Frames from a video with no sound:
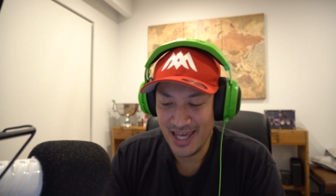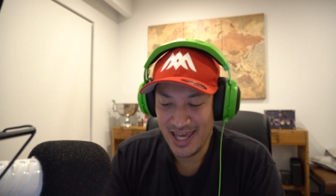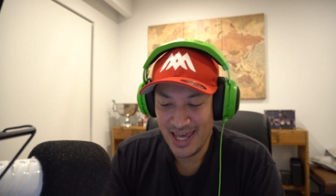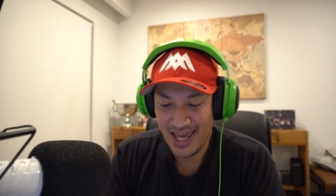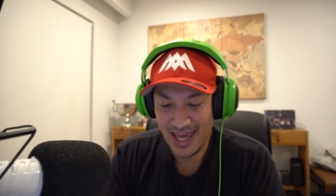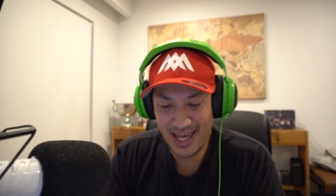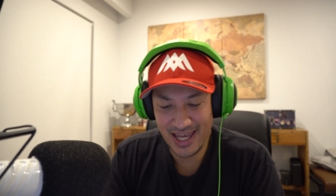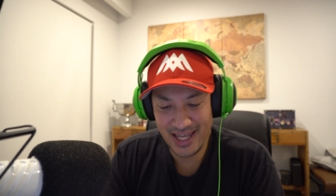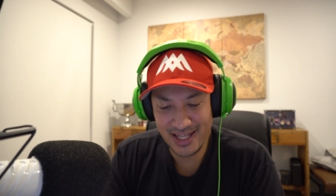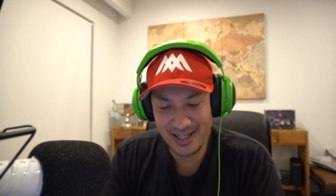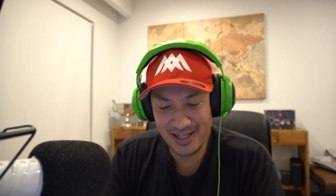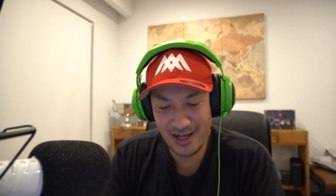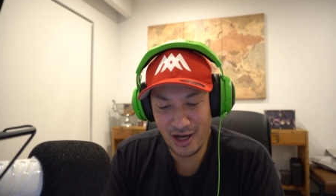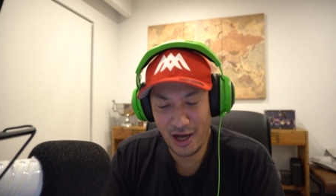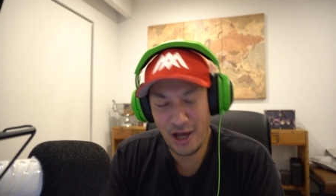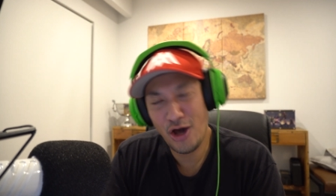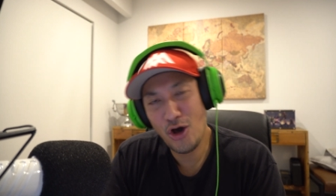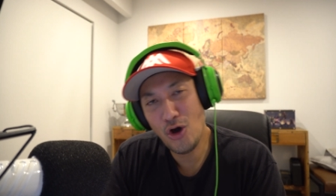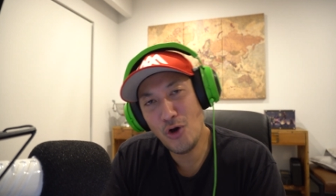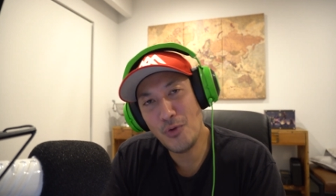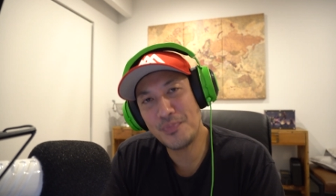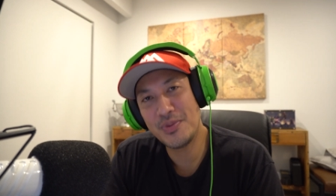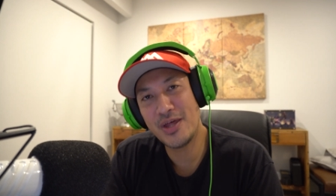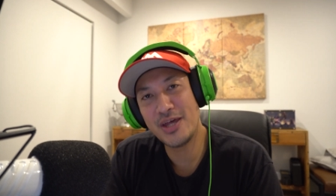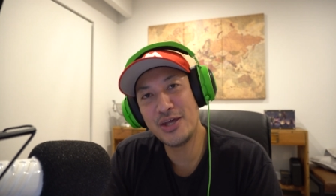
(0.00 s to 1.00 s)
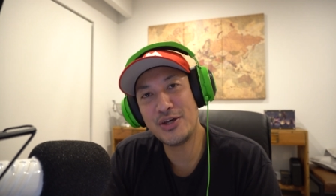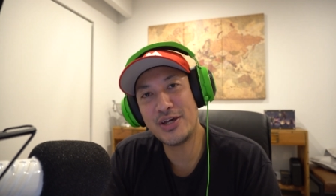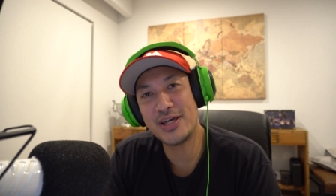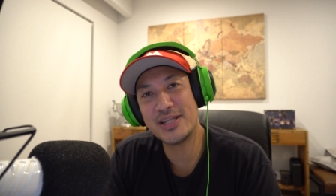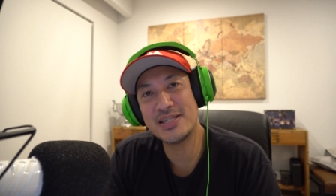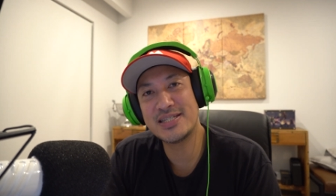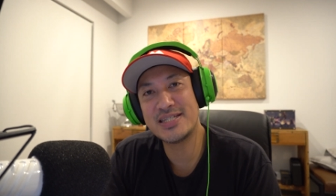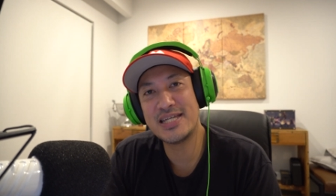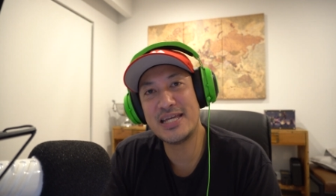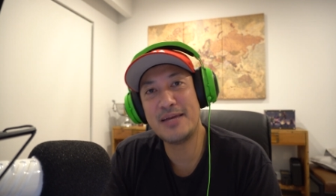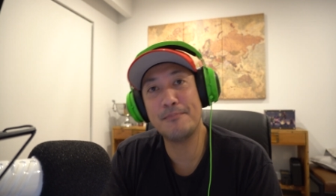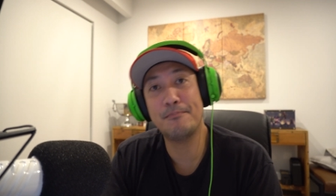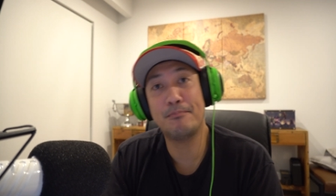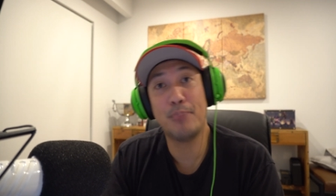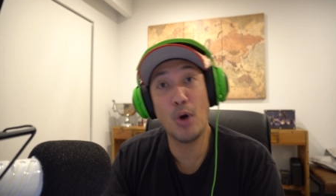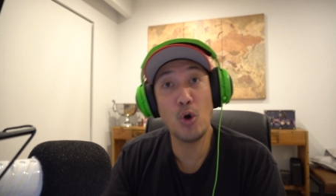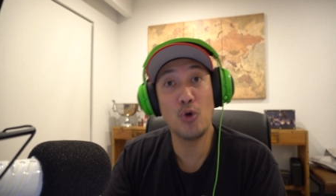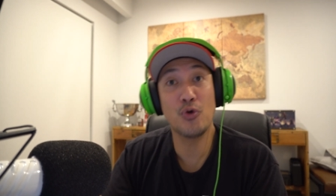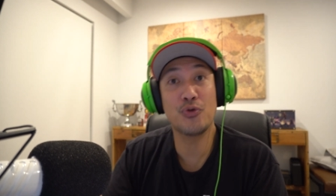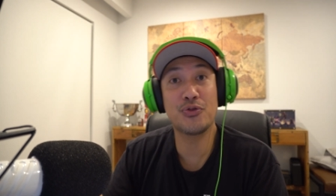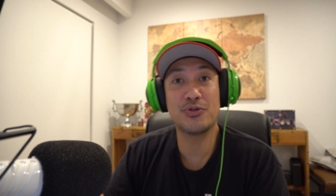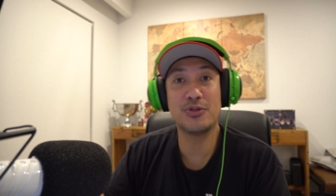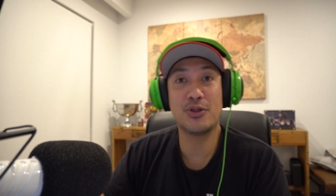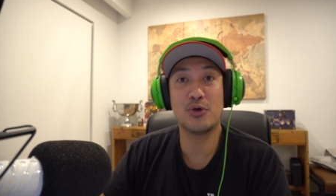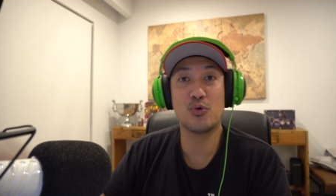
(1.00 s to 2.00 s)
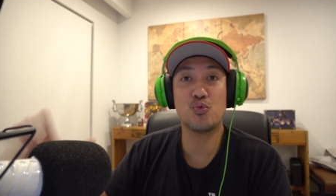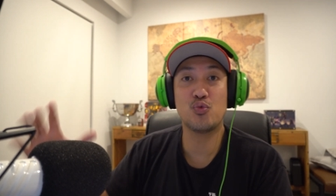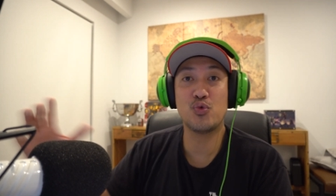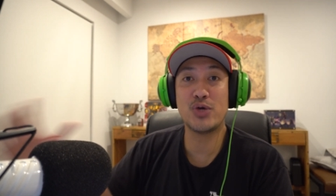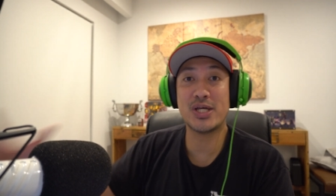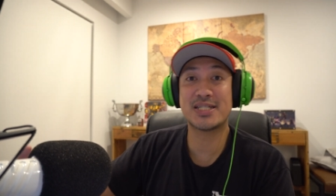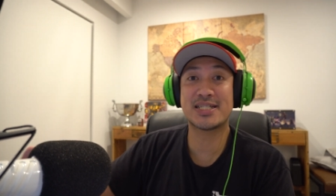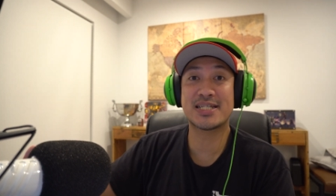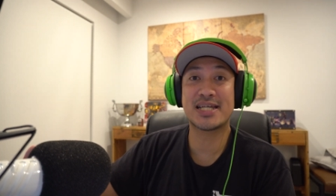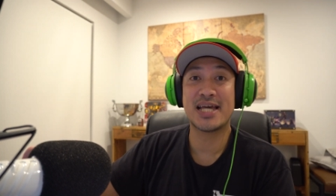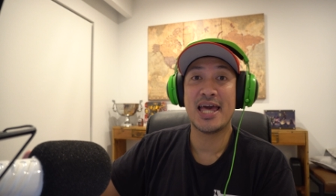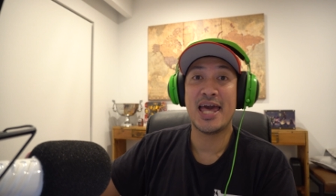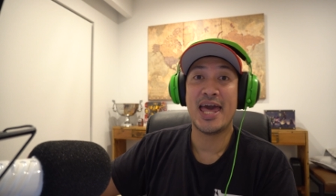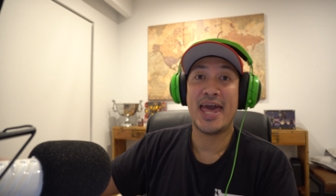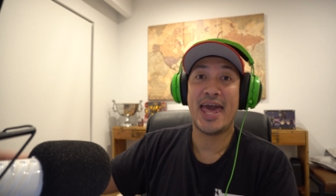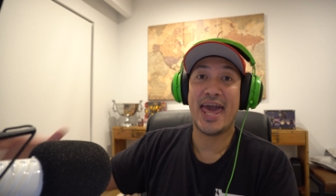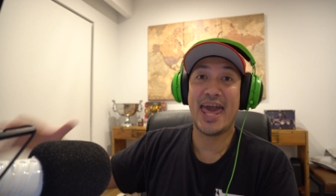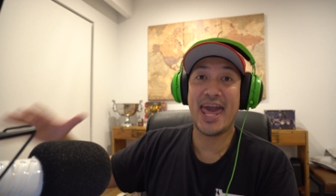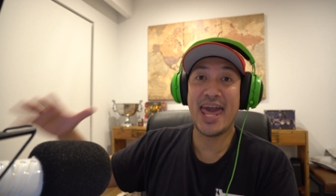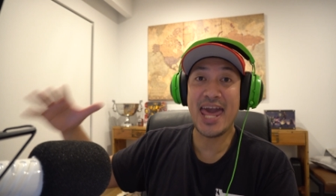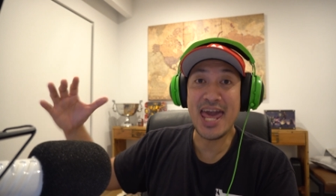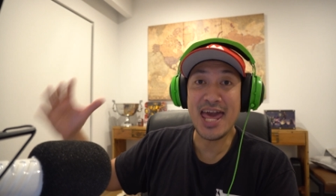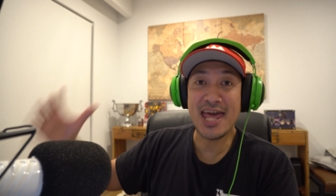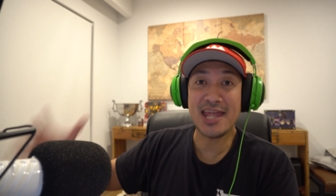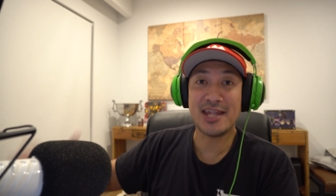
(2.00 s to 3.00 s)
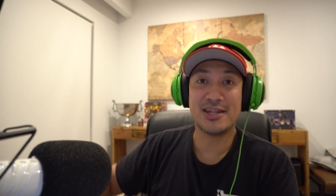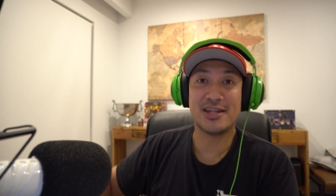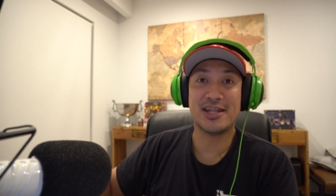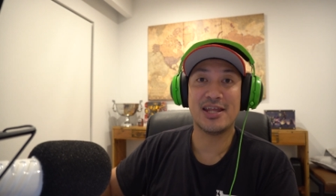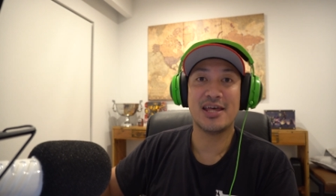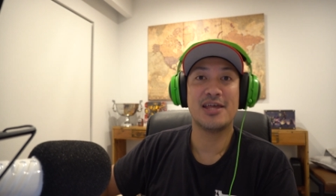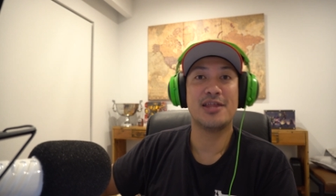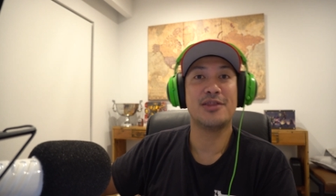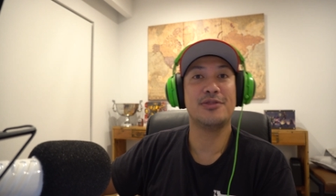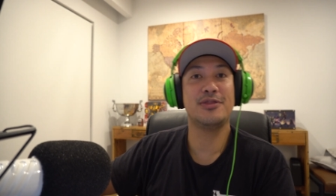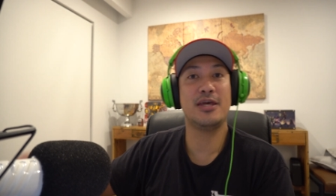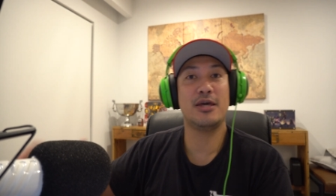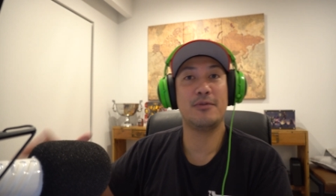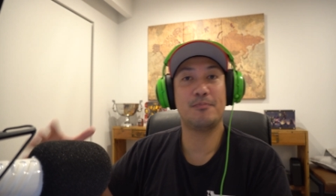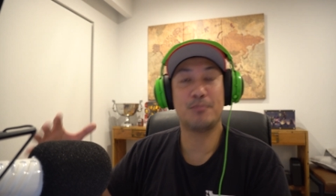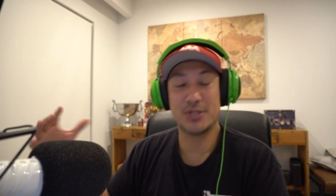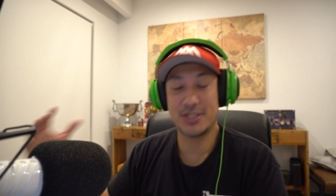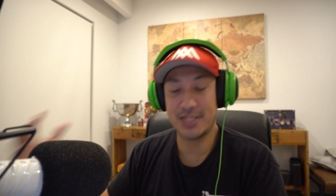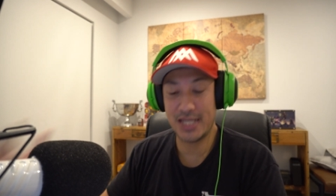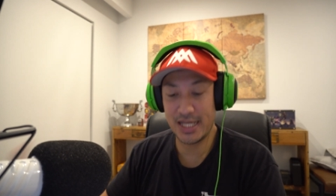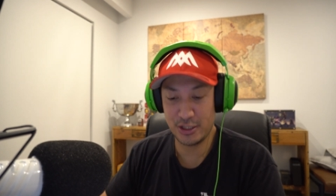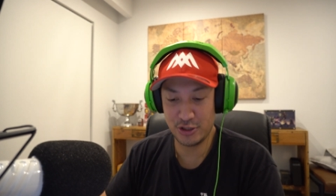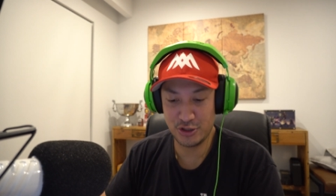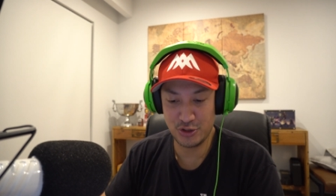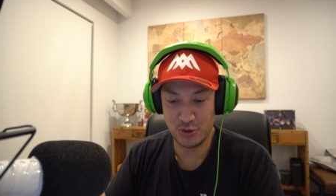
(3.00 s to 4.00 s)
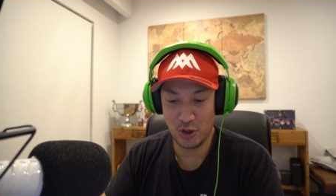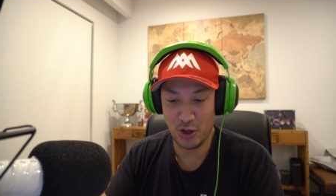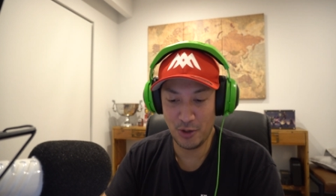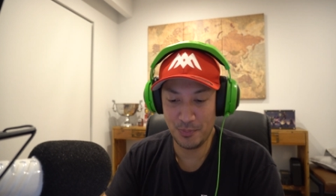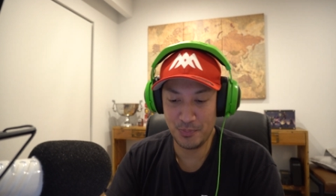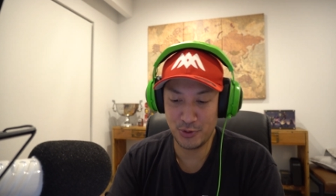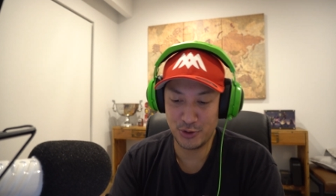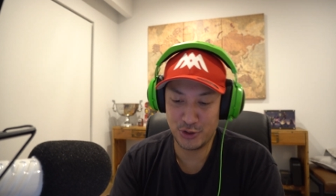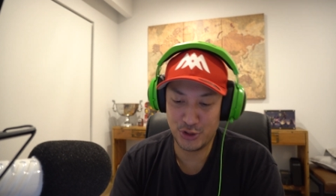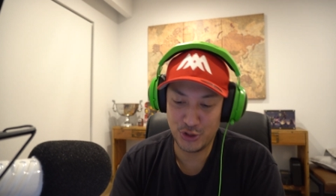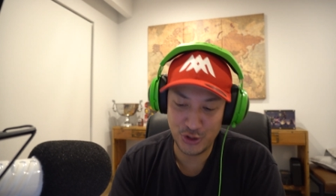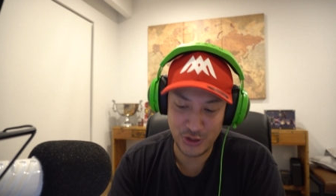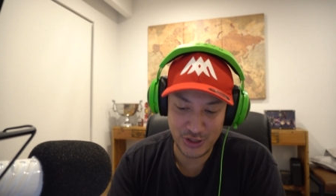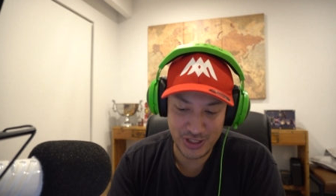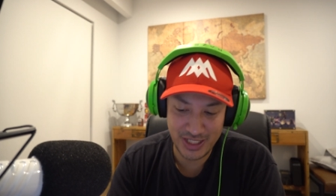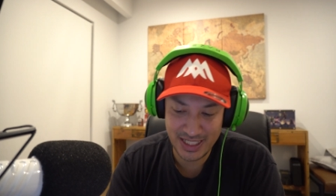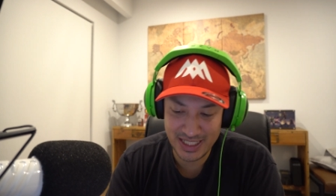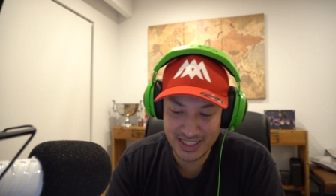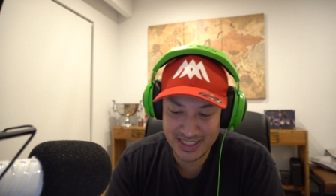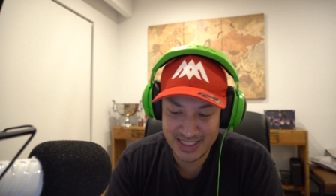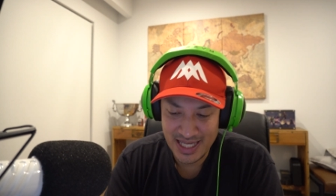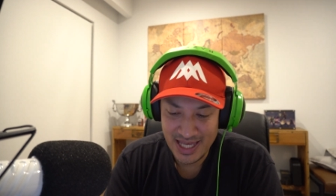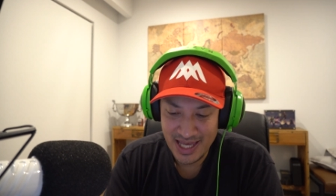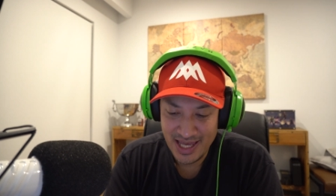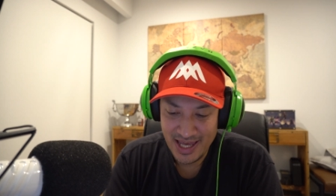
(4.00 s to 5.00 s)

and I hope that you can see both the risk and the potential opportunities.